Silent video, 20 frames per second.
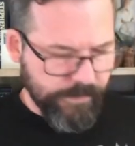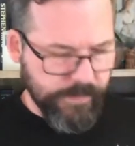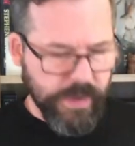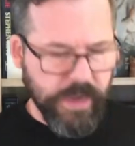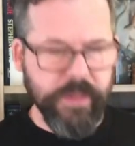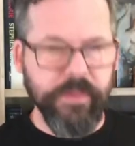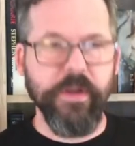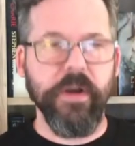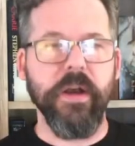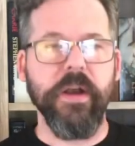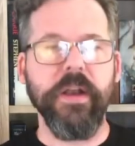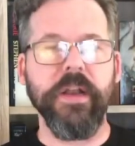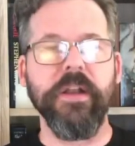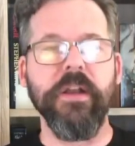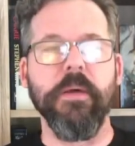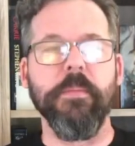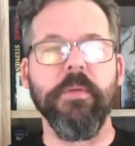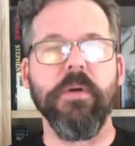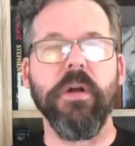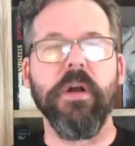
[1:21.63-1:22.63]
and there are any
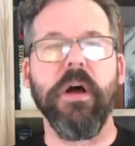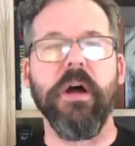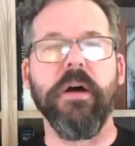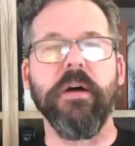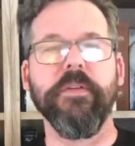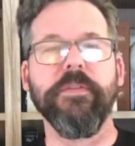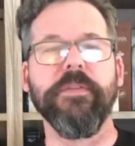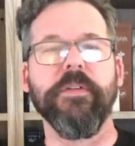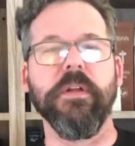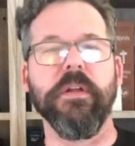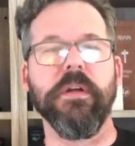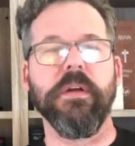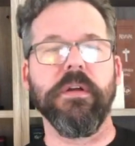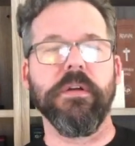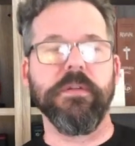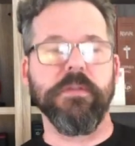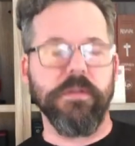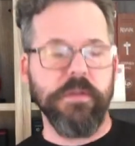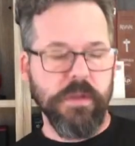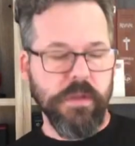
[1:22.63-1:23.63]
number of
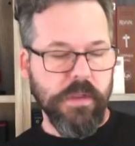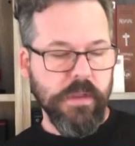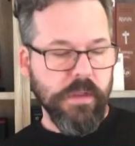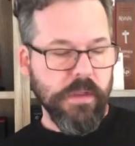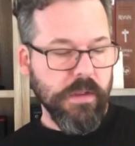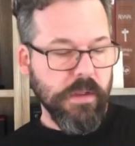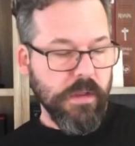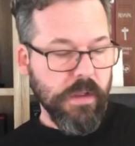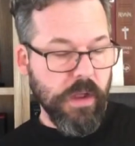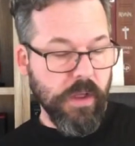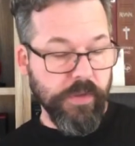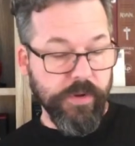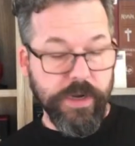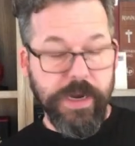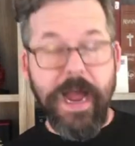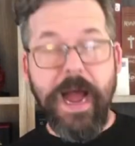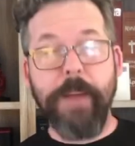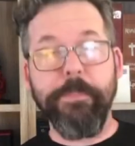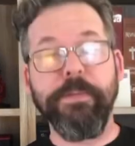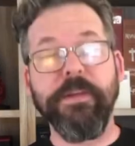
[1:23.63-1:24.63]
uh, other
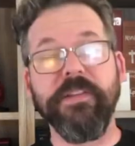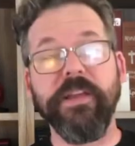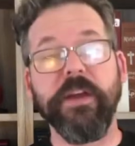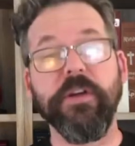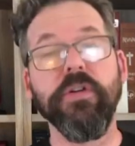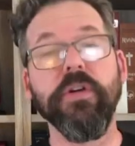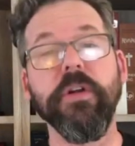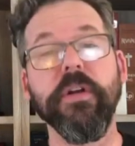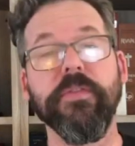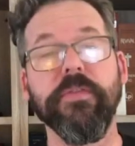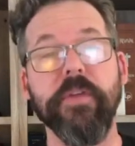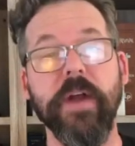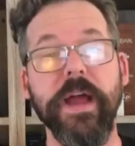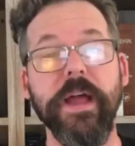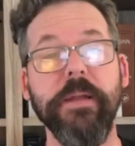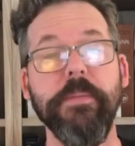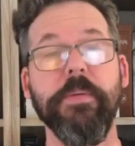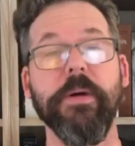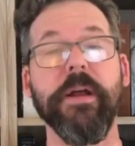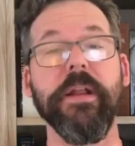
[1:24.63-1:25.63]
copies I could have
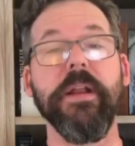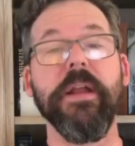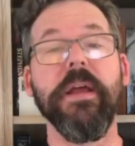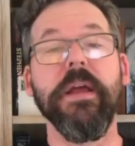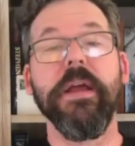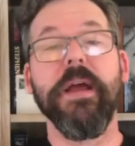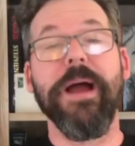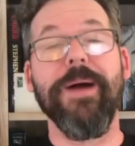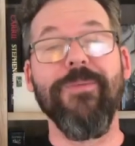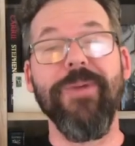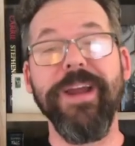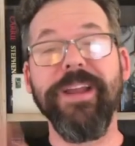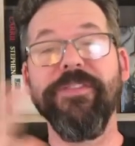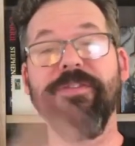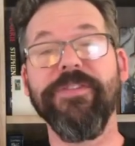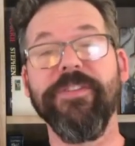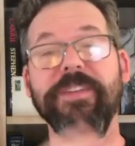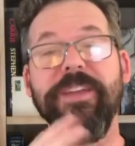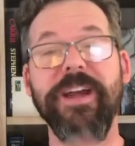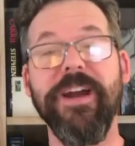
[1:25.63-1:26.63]
read, but I'm waiting
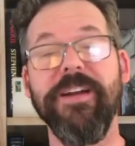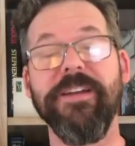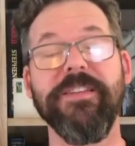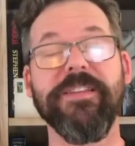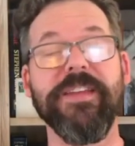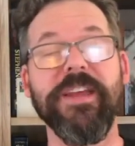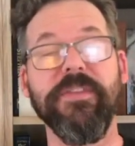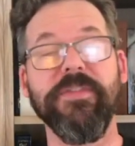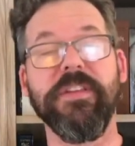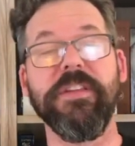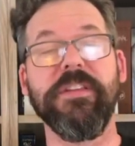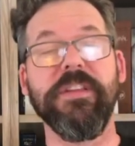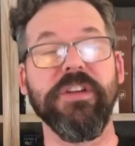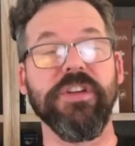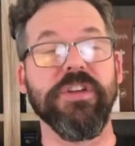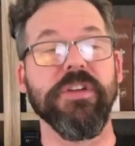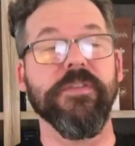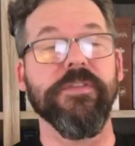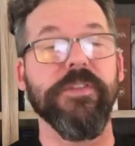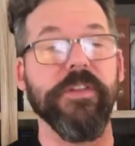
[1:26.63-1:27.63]
for the artist gift
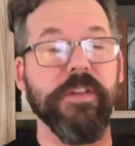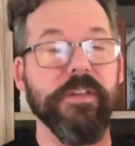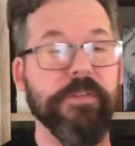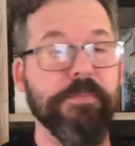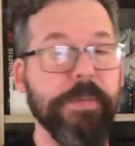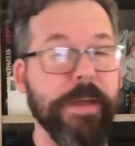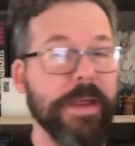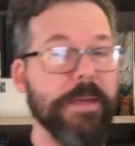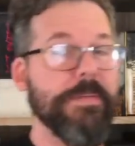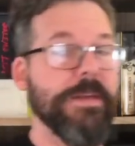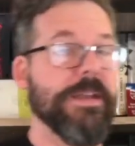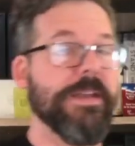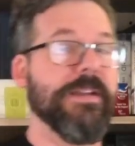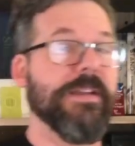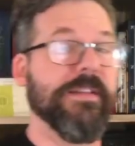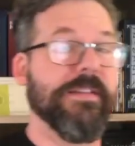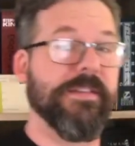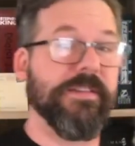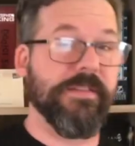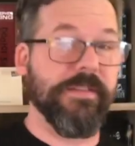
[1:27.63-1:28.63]
edition for this baby
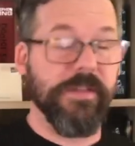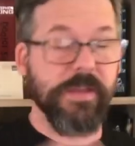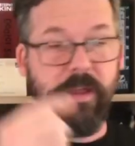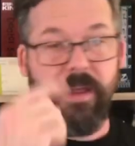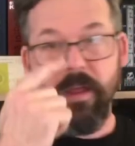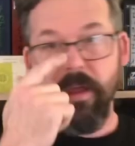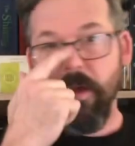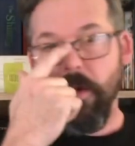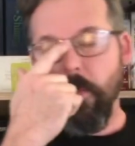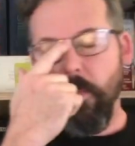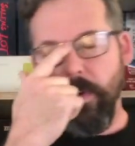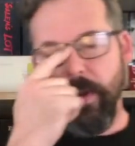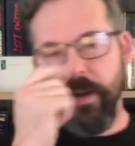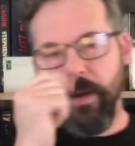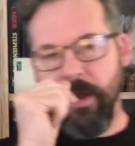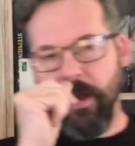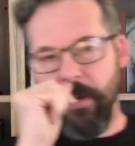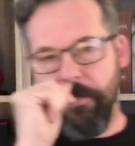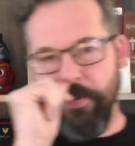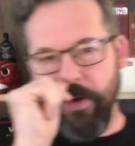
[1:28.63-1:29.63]
because when
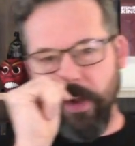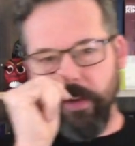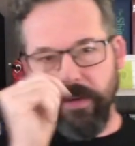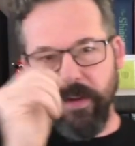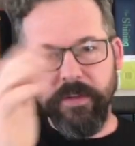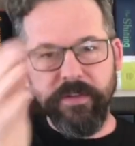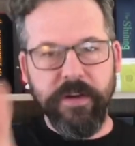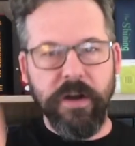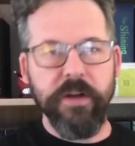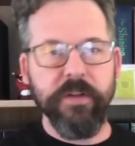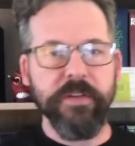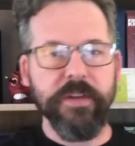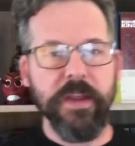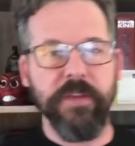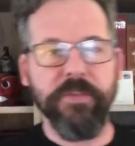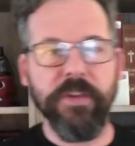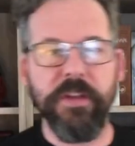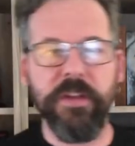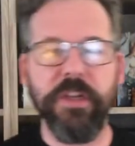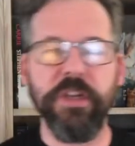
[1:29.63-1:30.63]
uh, Paul does artist
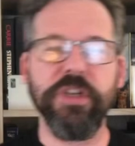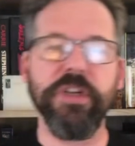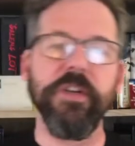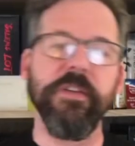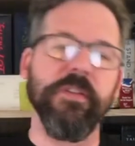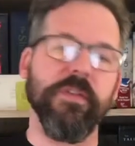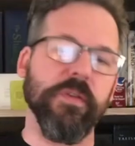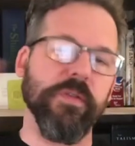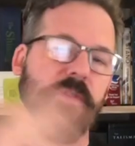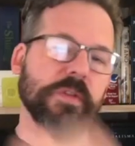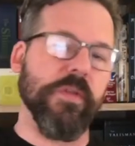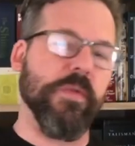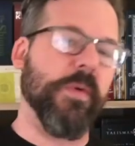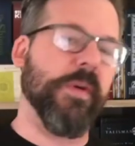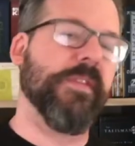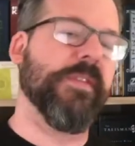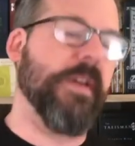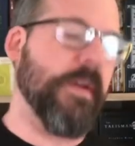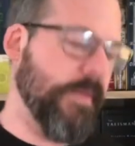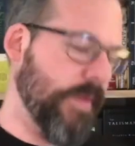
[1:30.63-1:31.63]
gift editions, those are the
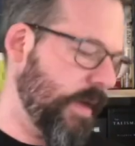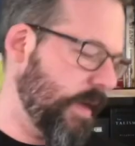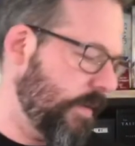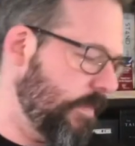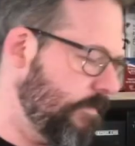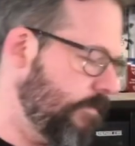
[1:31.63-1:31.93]
ones I read.